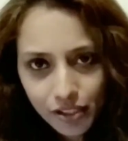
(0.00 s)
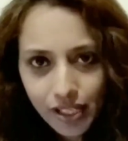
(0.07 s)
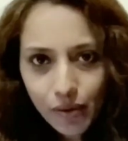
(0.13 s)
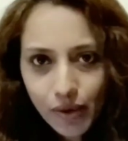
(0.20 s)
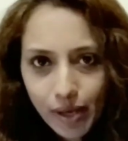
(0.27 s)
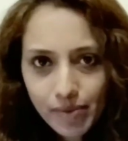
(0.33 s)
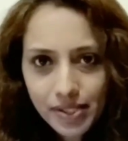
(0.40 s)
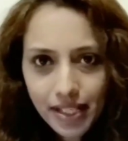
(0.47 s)
Do you
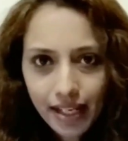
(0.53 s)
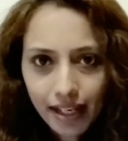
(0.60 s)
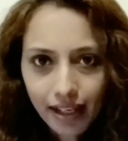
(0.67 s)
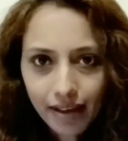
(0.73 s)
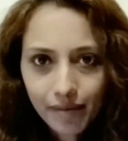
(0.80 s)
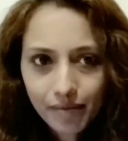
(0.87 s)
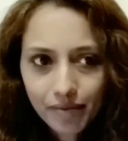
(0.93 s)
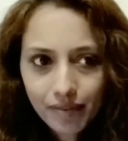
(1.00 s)
get what I'm
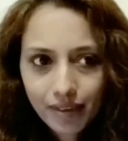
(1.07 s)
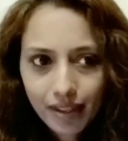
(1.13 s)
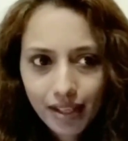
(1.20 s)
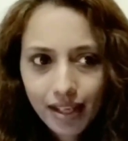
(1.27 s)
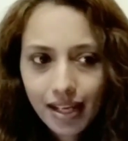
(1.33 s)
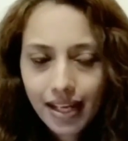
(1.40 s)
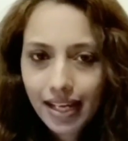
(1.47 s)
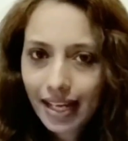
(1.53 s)
saying?
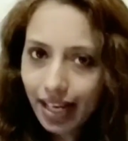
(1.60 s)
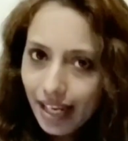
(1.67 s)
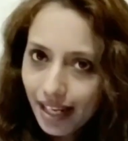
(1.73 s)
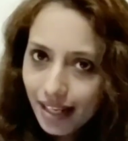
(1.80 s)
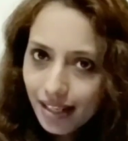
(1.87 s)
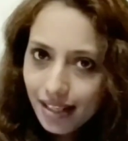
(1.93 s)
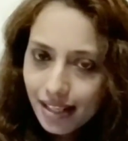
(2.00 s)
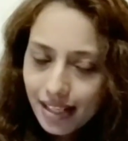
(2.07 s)

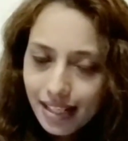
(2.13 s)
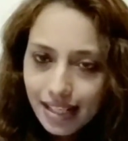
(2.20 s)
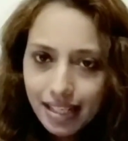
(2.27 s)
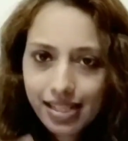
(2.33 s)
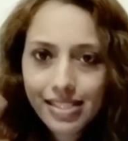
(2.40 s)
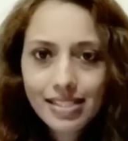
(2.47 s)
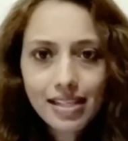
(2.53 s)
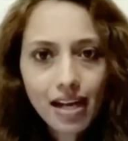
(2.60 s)
A
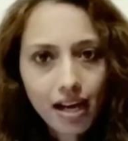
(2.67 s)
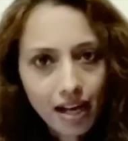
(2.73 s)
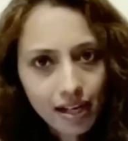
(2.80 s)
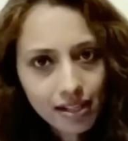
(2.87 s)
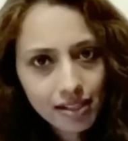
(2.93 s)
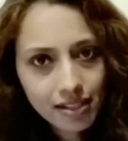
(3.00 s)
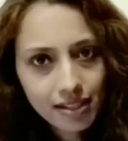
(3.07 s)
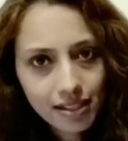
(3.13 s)
is
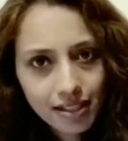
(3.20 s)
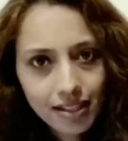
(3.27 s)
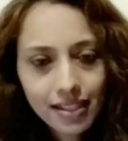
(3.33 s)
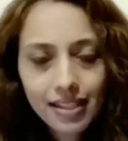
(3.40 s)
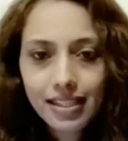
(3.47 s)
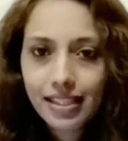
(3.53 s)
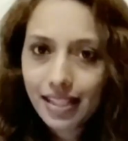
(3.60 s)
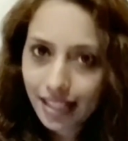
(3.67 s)
A,
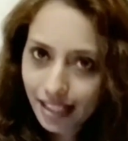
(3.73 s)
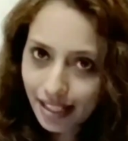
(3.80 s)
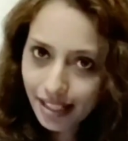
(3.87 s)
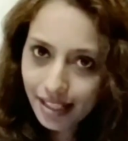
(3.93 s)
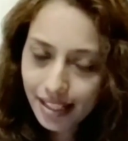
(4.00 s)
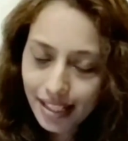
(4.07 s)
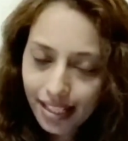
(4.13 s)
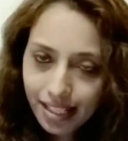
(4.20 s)

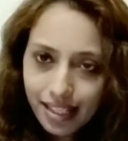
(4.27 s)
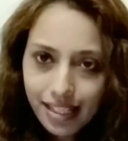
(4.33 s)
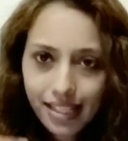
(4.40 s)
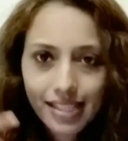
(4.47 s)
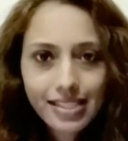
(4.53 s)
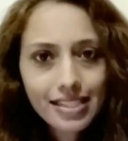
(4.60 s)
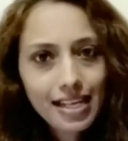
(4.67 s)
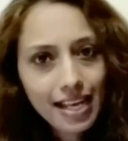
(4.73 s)
E
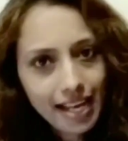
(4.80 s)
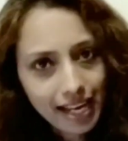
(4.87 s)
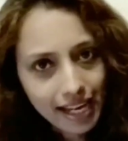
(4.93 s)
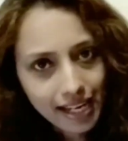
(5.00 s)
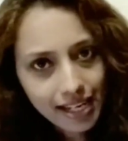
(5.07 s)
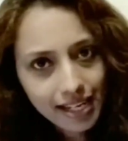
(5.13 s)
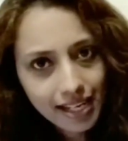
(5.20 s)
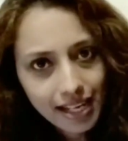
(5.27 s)
is
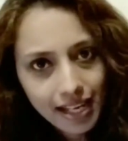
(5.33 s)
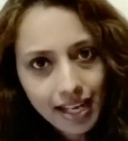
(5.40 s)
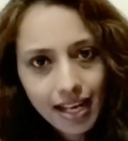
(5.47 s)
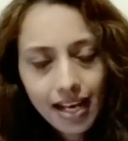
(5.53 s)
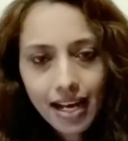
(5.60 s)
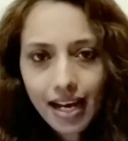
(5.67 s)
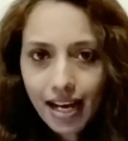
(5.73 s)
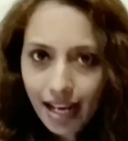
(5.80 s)
A,
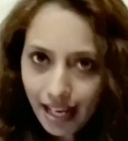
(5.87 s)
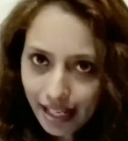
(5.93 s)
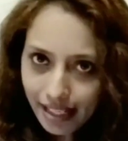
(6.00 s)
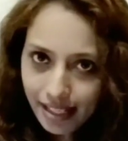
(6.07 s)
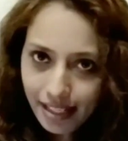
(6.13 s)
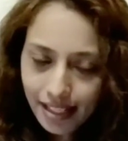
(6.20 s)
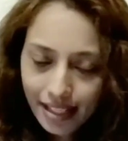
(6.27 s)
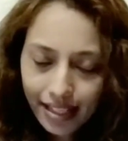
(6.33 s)

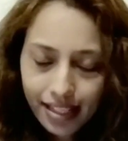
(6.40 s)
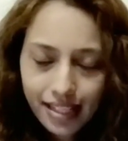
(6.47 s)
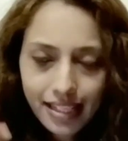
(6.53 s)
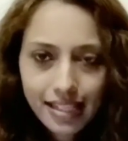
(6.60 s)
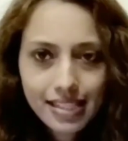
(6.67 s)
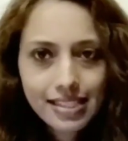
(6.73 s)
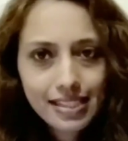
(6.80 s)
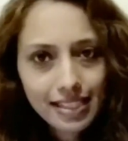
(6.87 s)
I
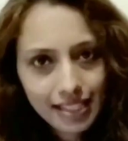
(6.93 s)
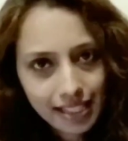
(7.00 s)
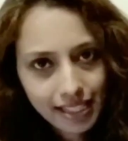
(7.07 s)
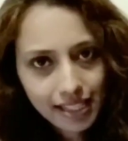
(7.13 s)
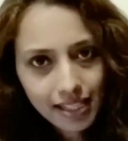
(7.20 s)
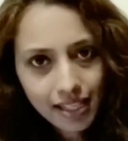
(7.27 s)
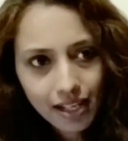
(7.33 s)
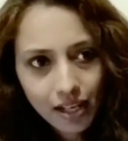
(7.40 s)
is
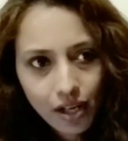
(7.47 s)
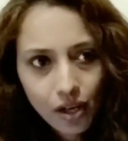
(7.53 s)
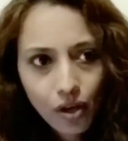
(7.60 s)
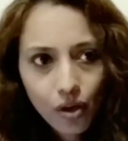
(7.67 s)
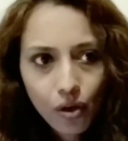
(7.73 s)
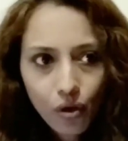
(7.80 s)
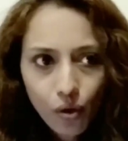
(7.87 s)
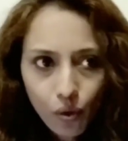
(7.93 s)
E,
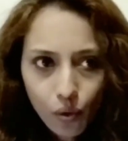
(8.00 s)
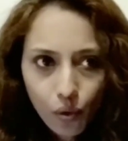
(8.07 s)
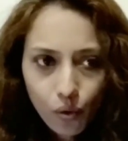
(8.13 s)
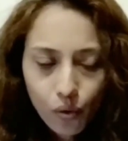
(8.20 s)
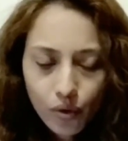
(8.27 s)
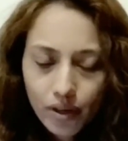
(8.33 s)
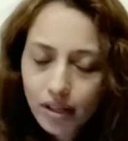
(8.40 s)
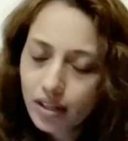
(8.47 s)

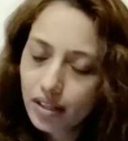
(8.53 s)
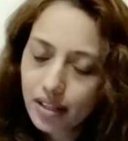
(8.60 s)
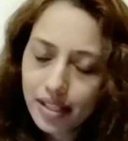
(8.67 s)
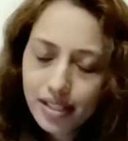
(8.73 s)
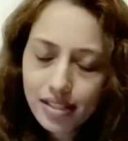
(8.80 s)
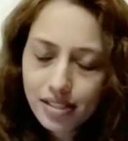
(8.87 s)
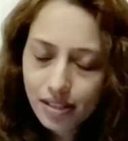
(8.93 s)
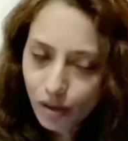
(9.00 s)
O
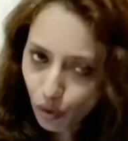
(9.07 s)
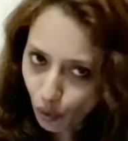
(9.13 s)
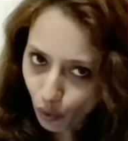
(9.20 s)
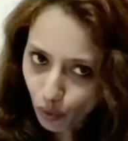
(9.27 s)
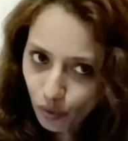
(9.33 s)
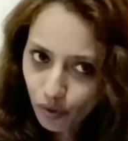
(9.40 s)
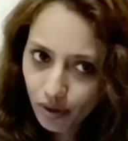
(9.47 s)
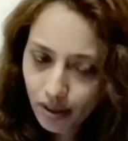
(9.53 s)
is
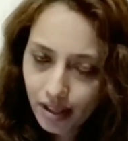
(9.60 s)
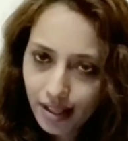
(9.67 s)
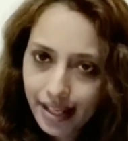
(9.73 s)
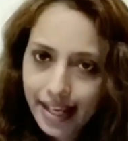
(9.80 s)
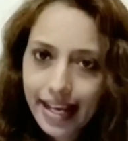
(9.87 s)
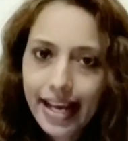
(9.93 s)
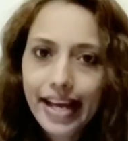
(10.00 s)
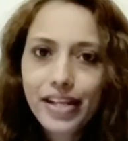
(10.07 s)
O,
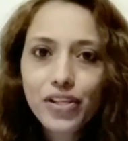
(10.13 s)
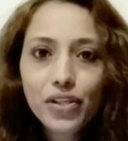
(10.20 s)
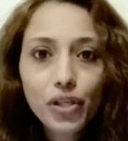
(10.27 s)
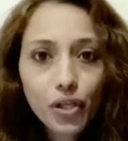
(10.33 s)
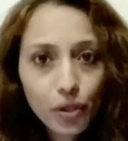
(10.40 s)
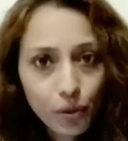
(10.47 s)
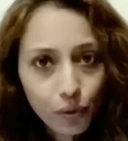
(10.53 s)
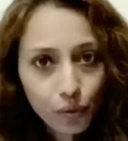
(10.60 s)

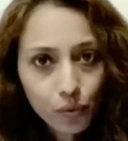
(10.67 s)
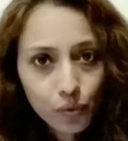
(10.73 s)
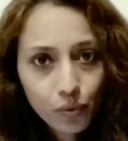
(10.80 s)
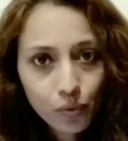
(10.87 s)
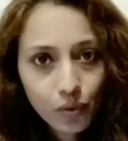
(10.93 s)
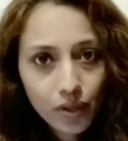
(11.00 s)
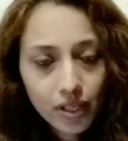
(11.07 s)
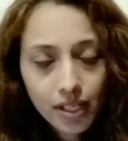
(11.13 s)
and
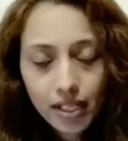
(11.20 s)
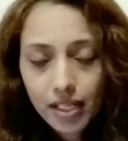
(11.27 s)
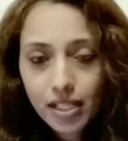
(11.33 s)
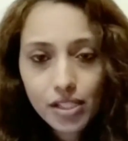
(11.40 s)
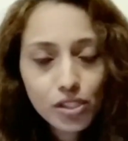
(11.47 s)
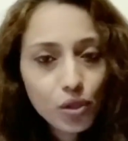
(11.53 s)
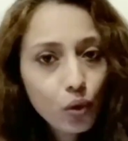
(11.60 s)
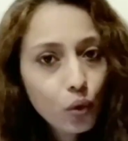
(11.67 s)
U
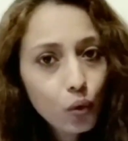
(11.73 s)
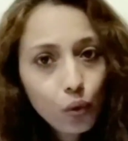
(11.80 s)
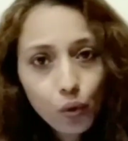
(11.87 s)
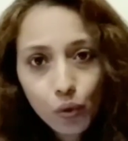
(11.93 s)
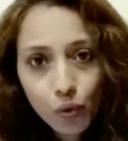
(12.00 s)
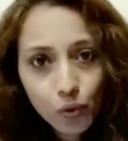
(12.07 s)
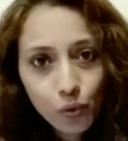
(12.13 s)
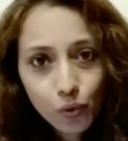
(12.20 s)
is
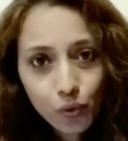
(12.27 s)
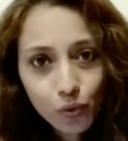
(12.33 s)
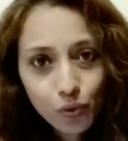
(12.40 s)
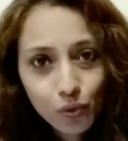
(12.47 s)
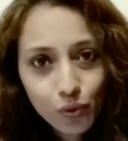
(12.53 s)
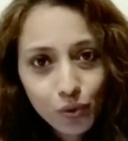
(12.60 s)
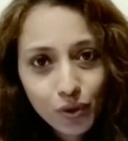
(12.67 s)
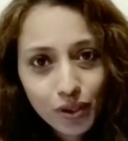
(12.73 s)

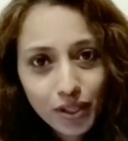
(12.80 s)
U.